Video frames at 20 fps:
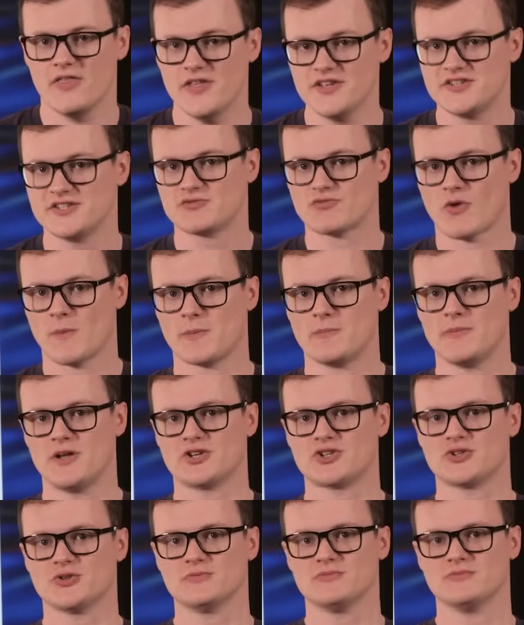This is Robin
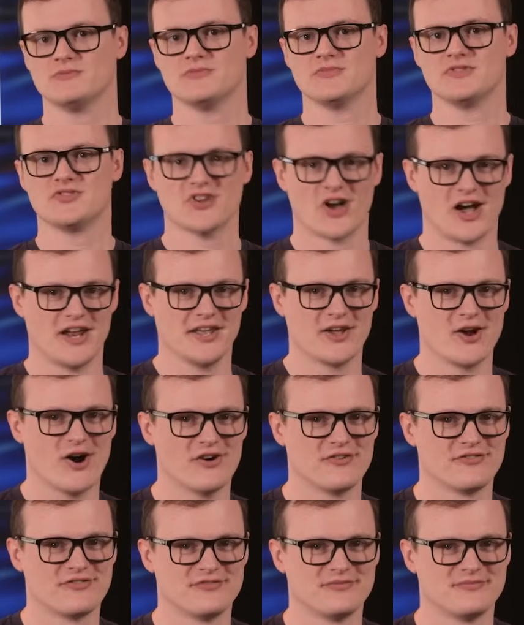Mitchell signing
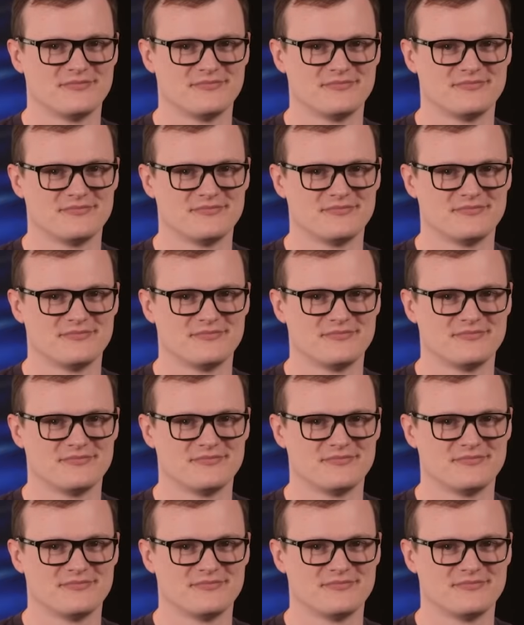off.